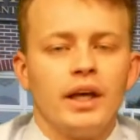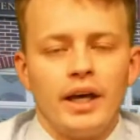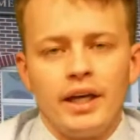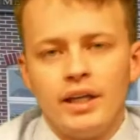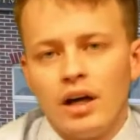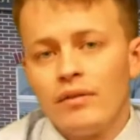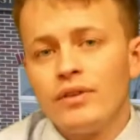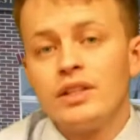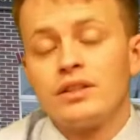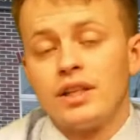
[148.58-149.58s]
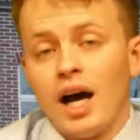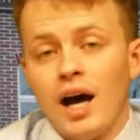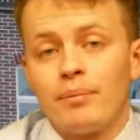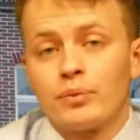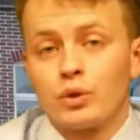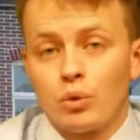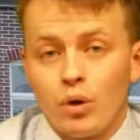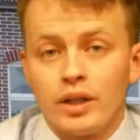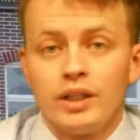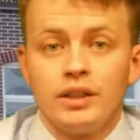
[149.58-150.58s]
And of these top
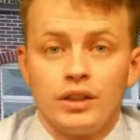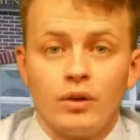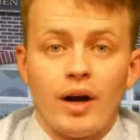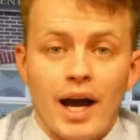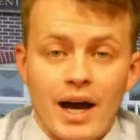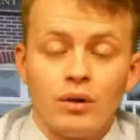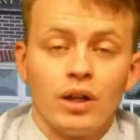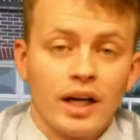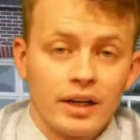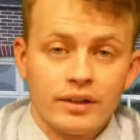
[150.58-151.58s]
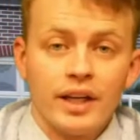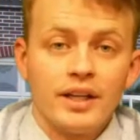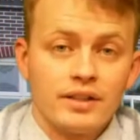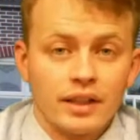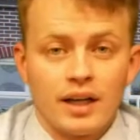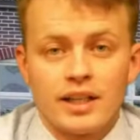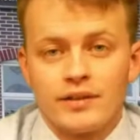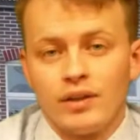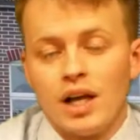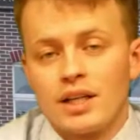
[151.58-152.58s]
20, outlier days that cause a
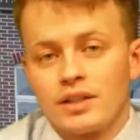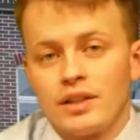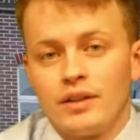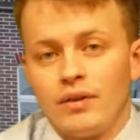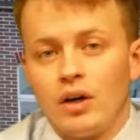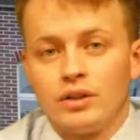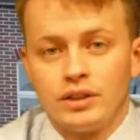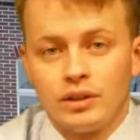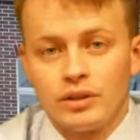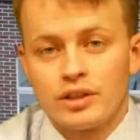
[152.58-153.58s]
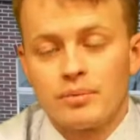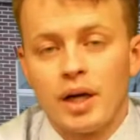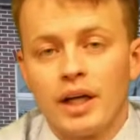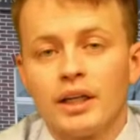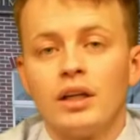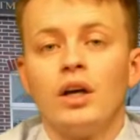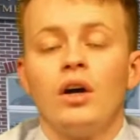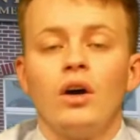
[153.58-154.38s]
velocity of volatility spike,